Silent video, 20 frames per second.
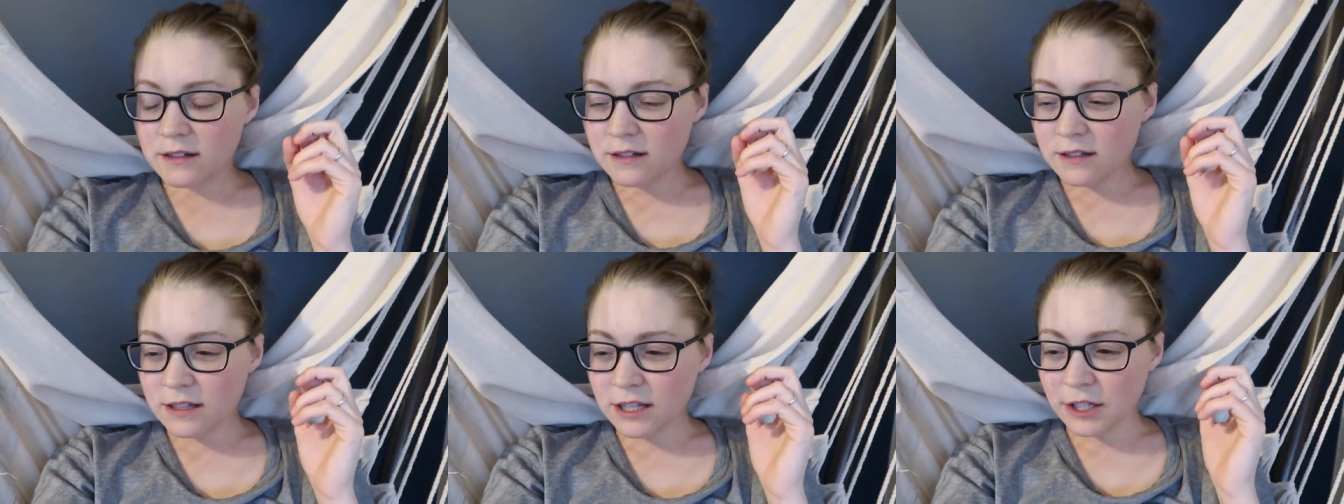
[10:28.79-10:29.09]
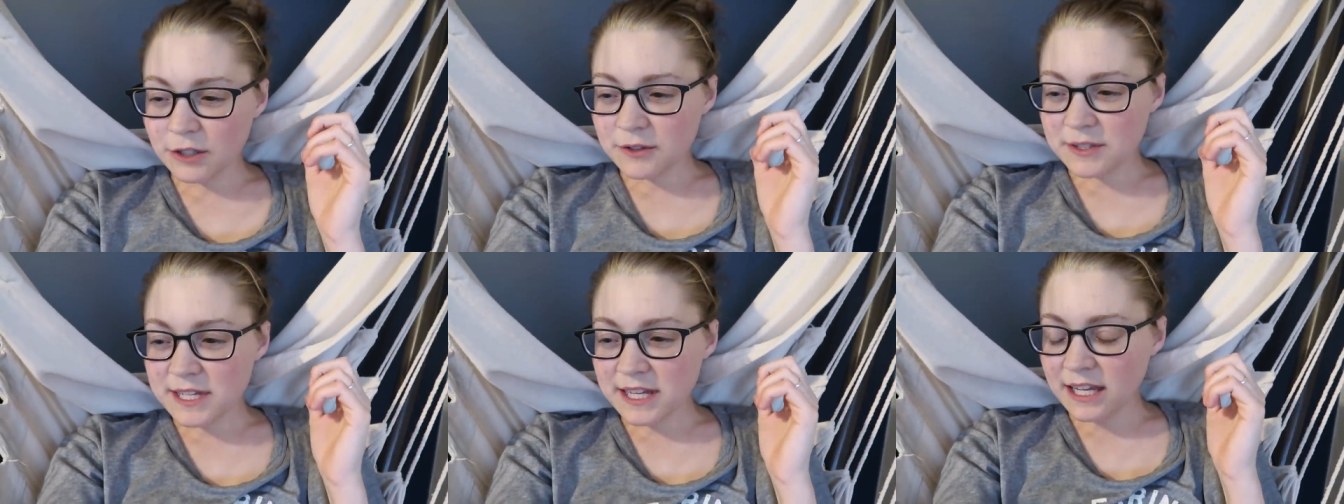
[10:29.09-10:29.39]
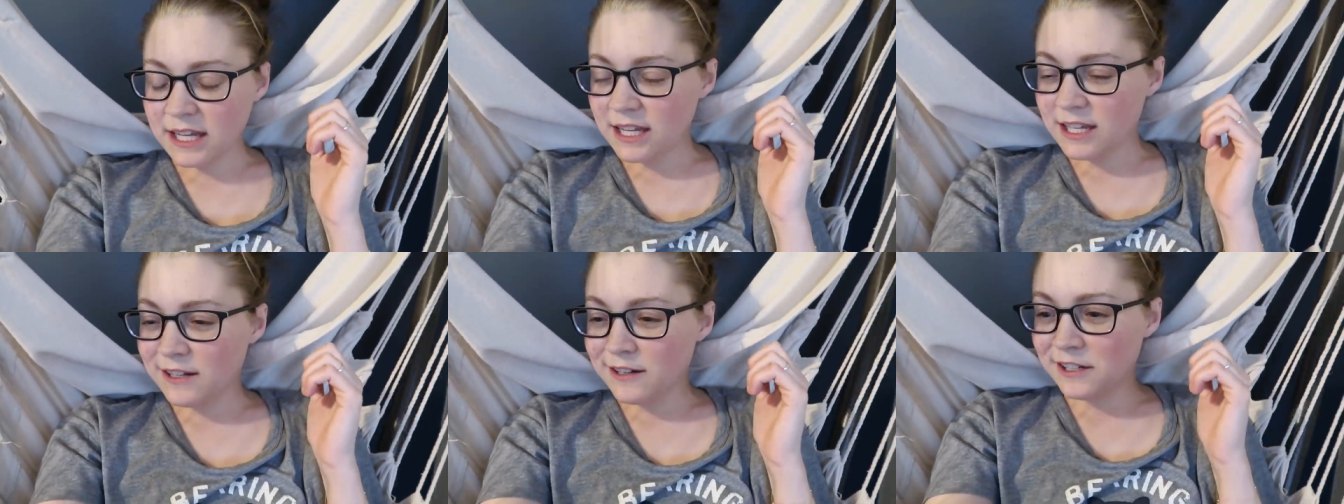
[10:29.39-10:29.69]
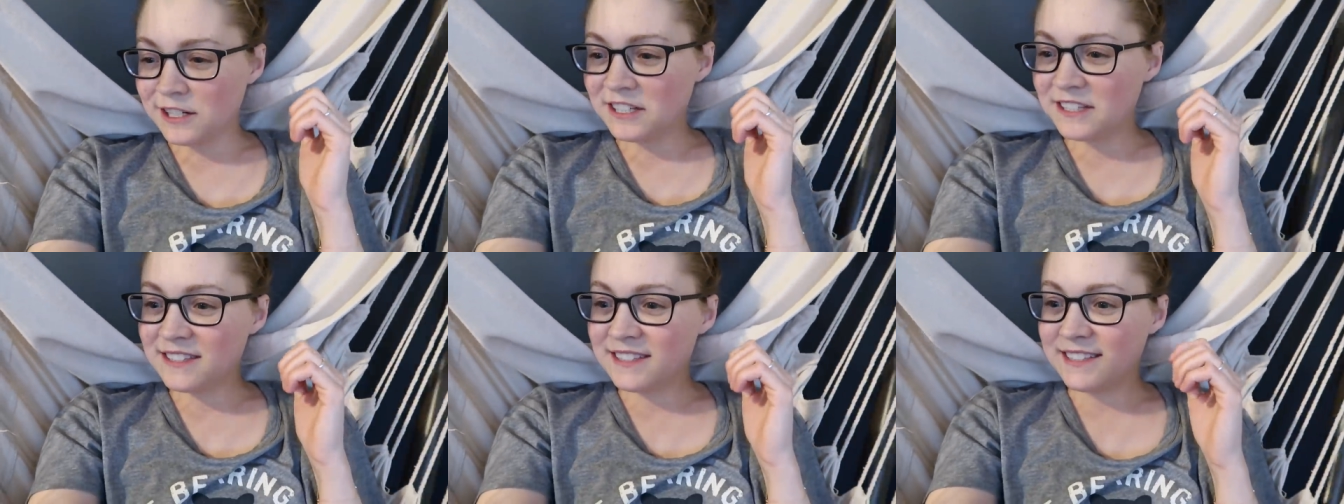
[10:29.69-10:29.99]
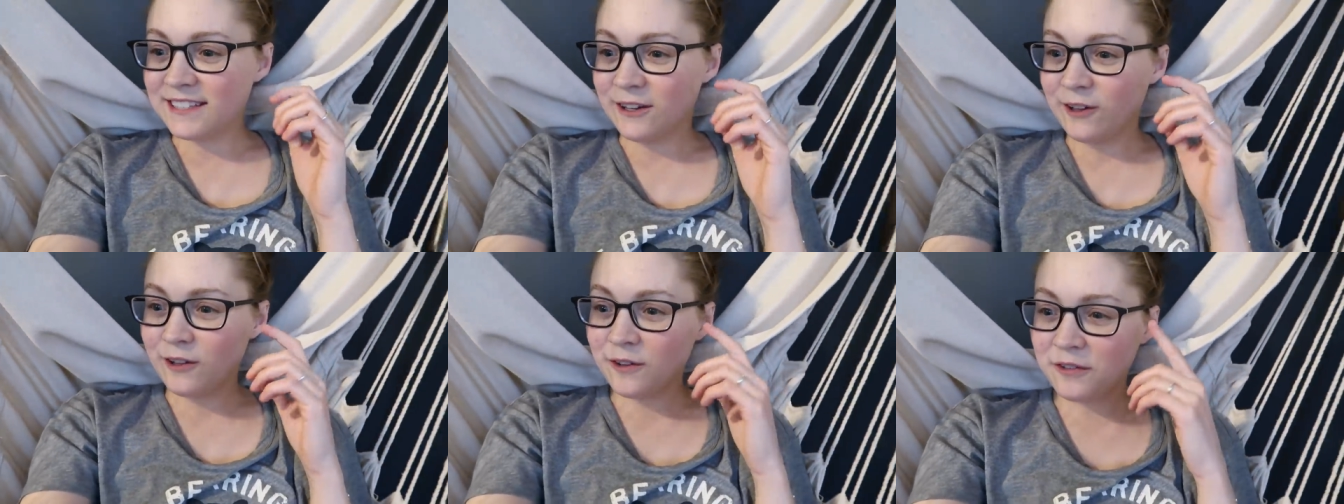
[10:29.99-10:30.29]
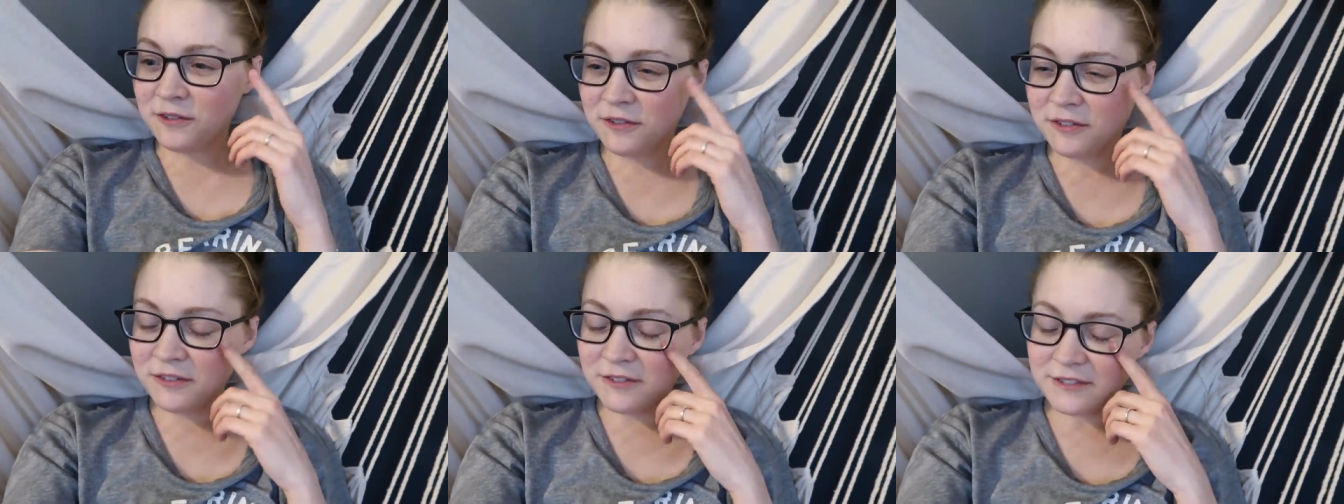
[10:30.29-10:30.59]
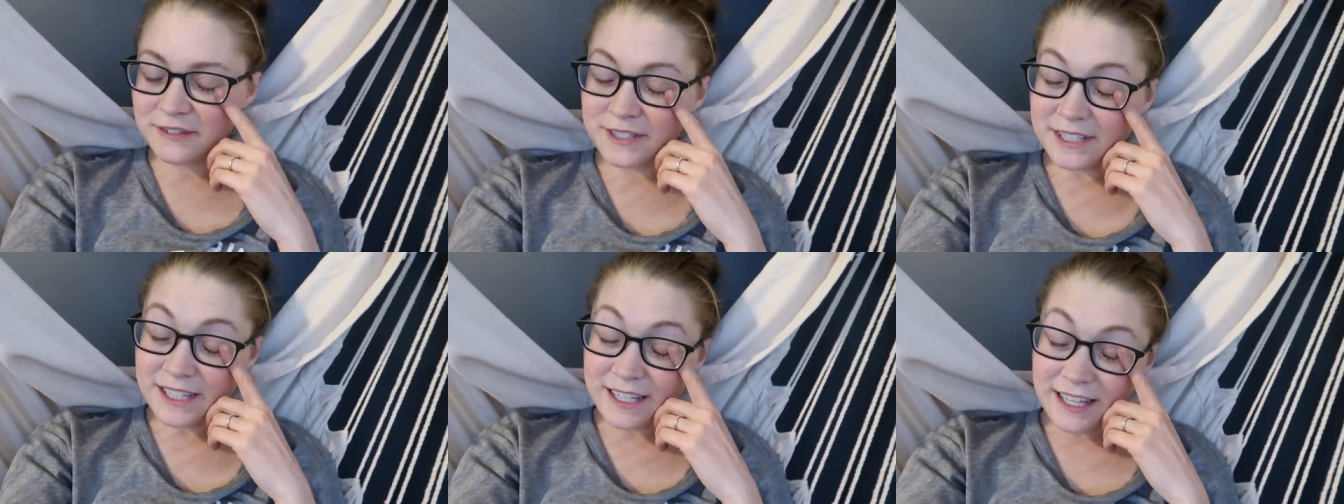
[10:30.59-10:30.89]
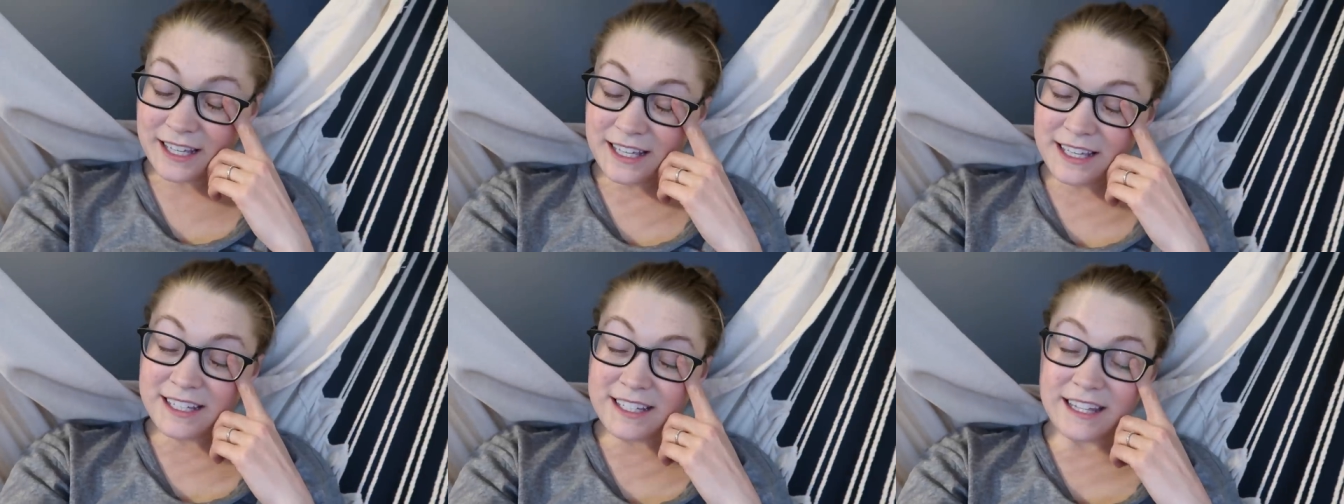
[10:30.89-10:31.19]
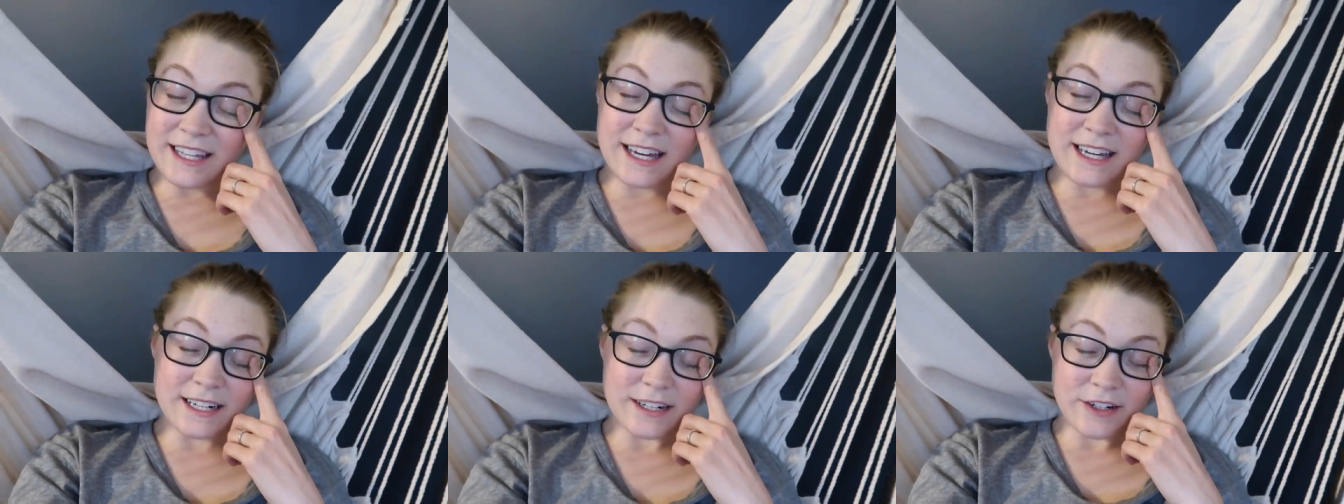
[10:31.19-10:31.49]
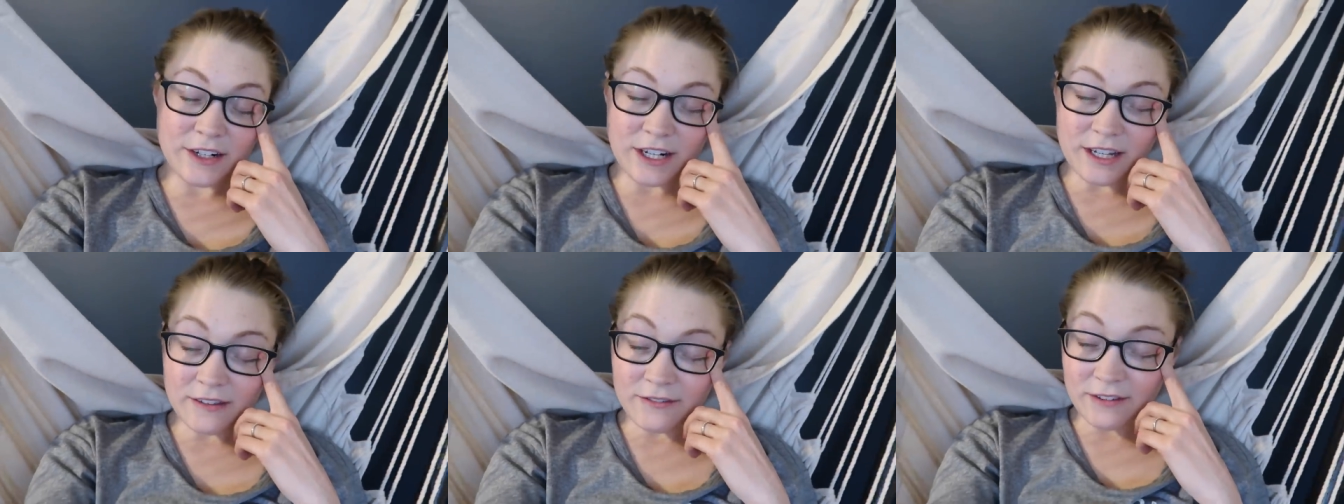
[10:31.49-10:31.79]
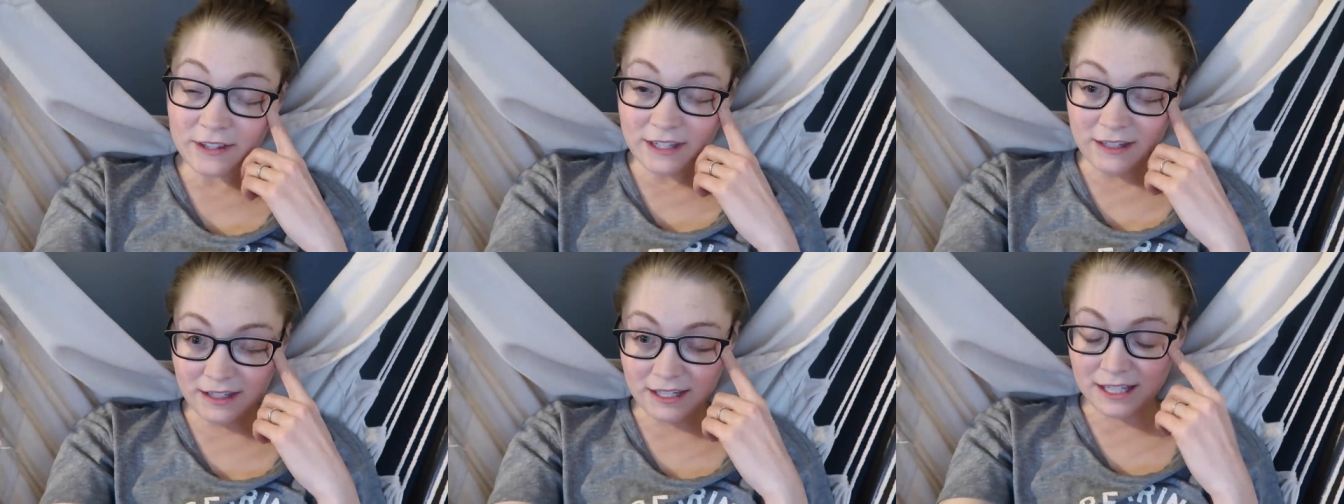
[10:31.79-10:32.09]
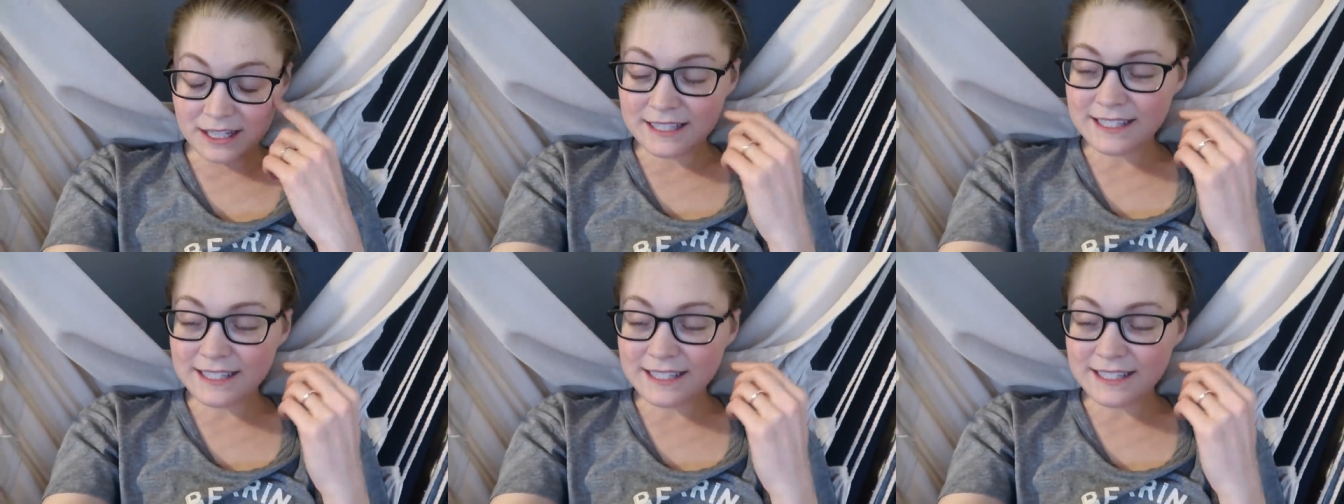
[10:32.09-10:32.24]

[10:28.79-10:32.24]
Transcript: closing in on itself. Not a great feeling.